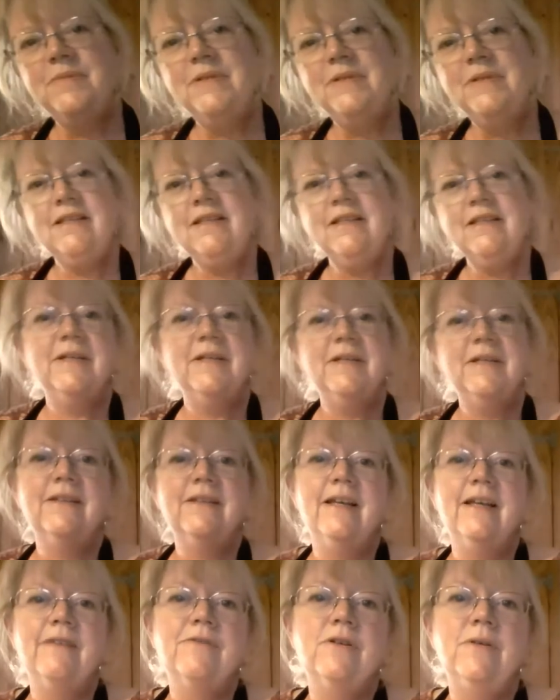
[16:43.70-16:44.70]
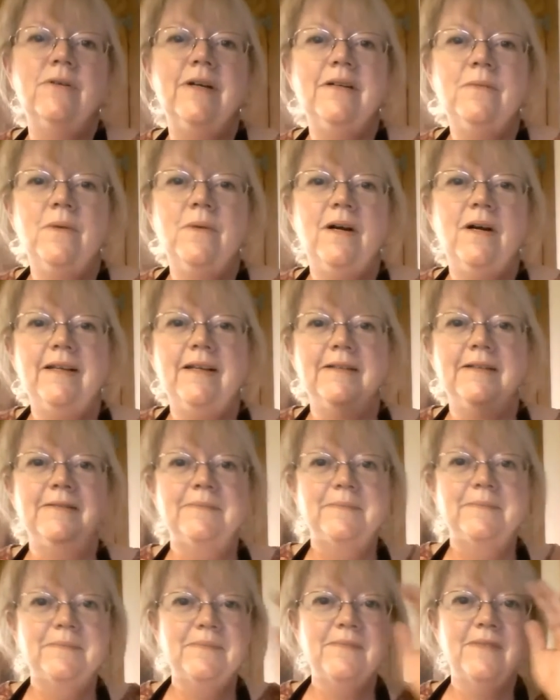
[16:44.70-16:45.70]
thinking about that for quite a while.
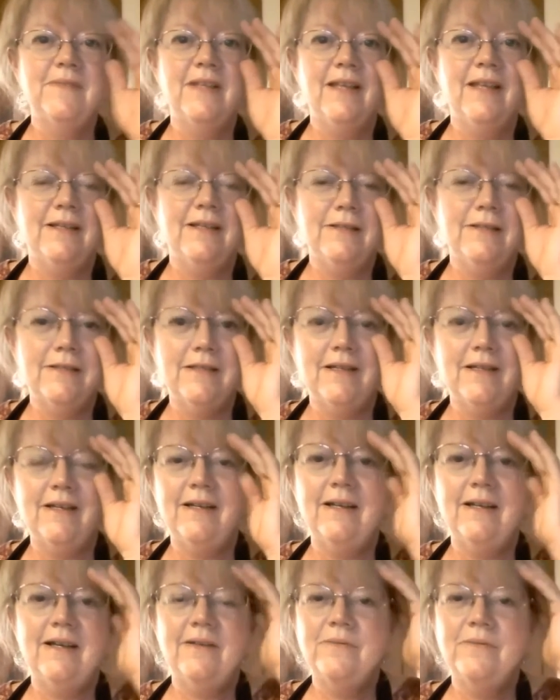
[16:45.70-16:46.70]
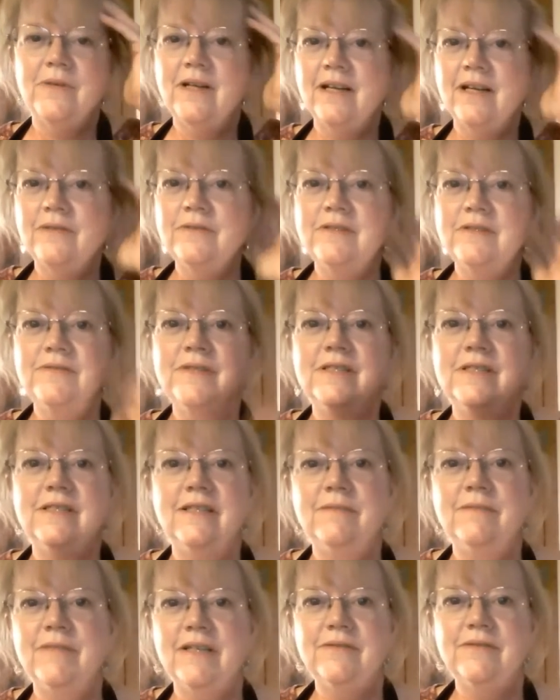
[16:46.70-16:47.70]
And when I was
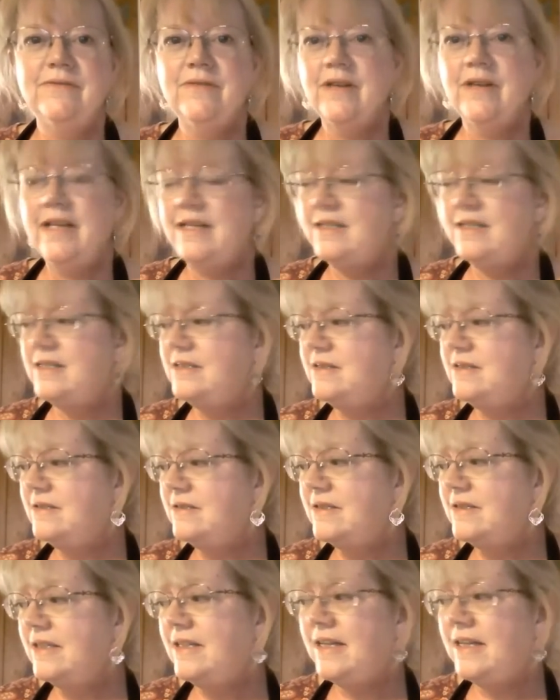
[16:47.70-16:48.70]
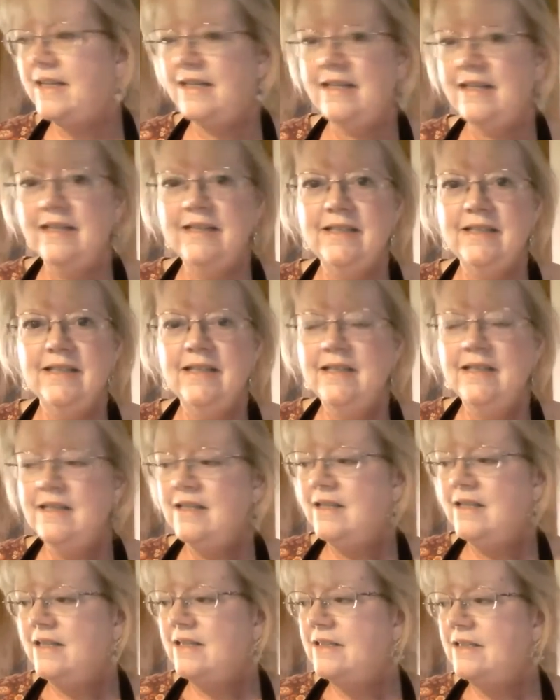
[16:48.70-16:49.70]
visiting my friend in Connecticut
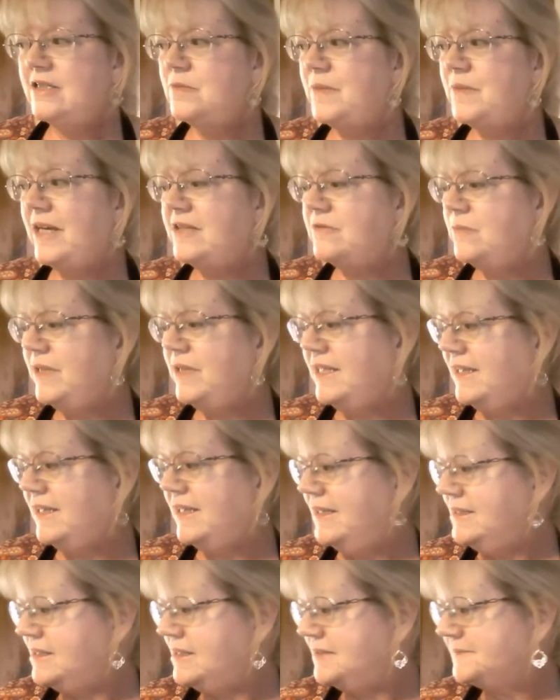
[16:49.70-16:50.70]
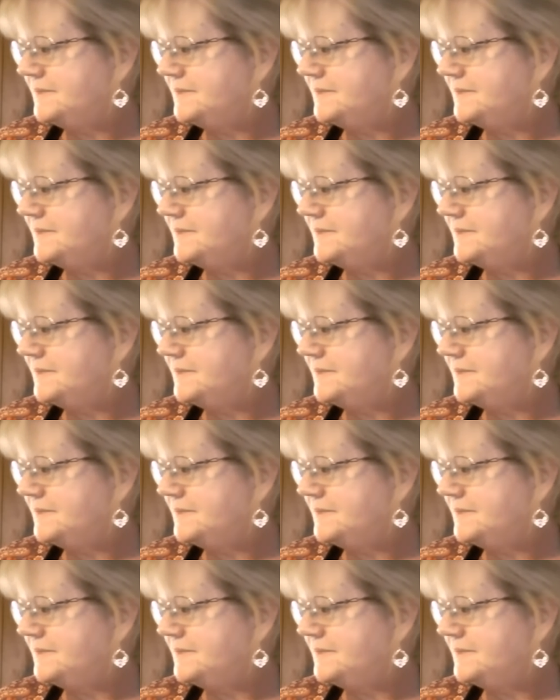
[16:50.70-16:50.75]
this past weekend,